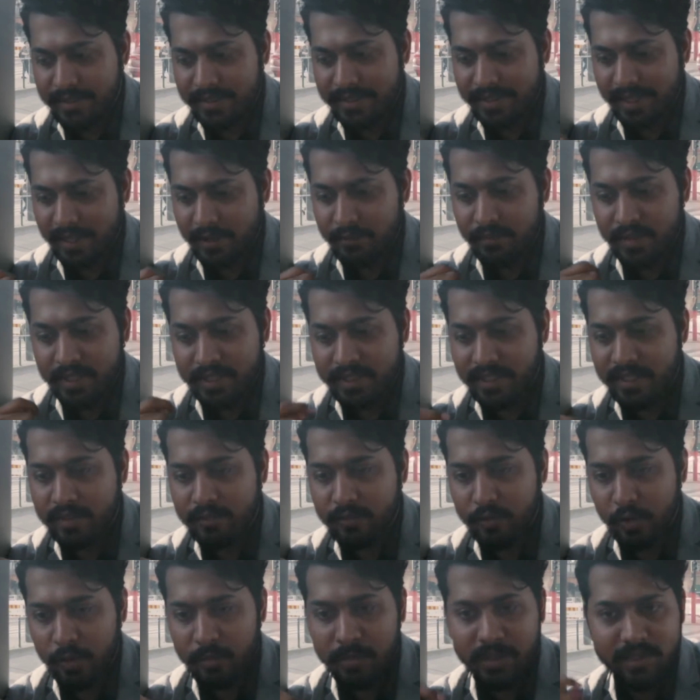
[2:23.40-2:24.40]
did everything
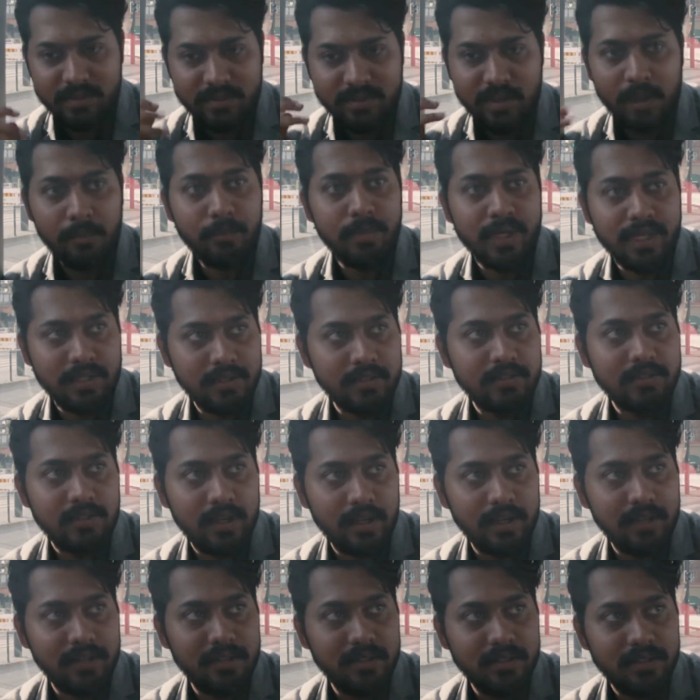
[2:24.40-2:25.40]
from his company's
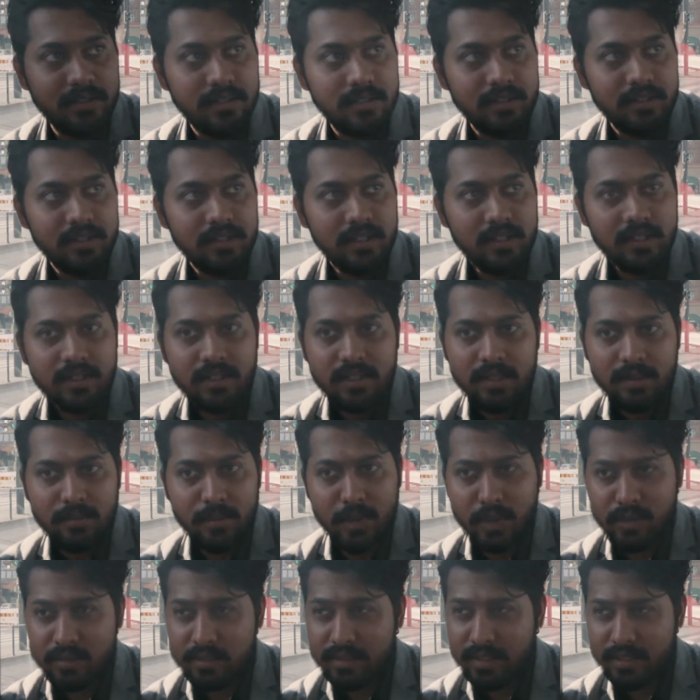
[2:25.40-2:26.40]
side,
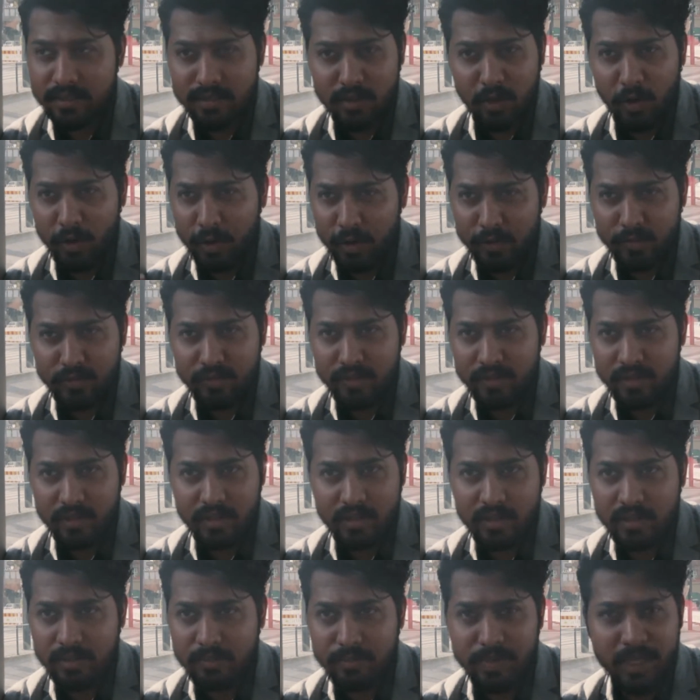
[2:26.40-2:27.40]
because there's a lot
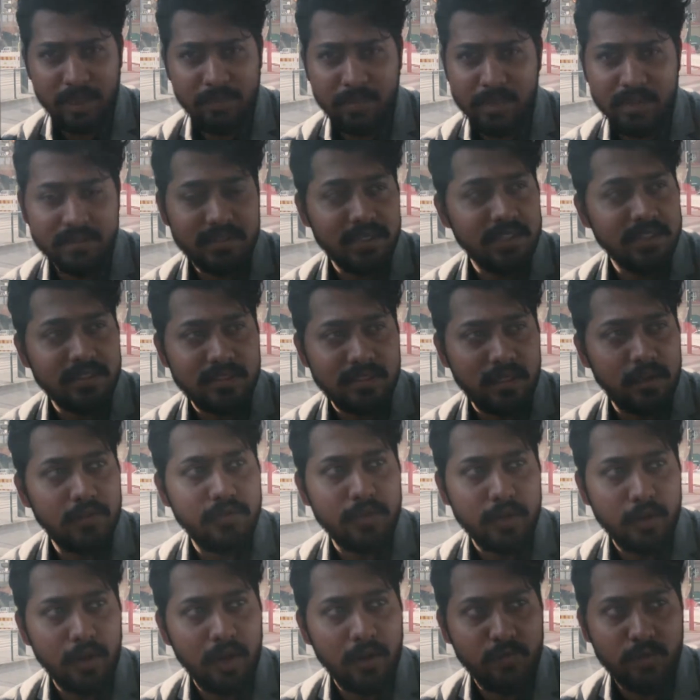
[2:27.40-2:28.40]
of papers and stuff
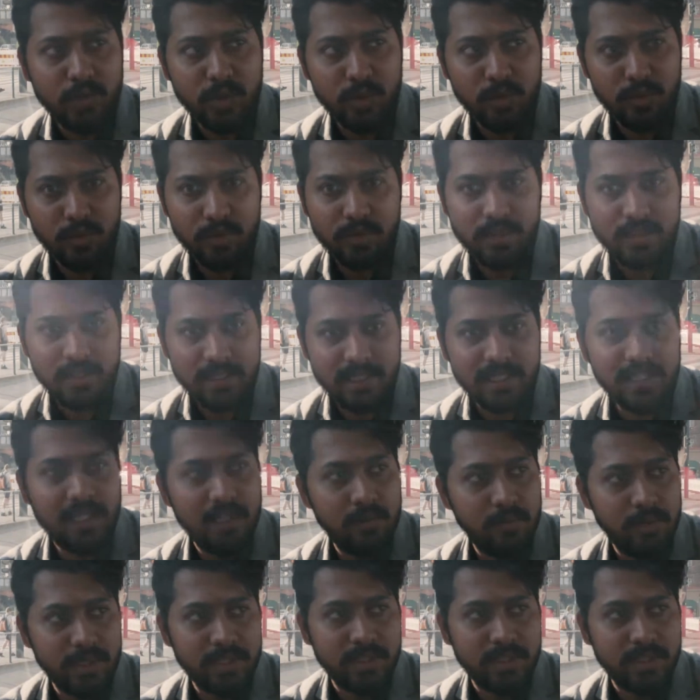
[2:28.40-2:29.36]
you have to deal with.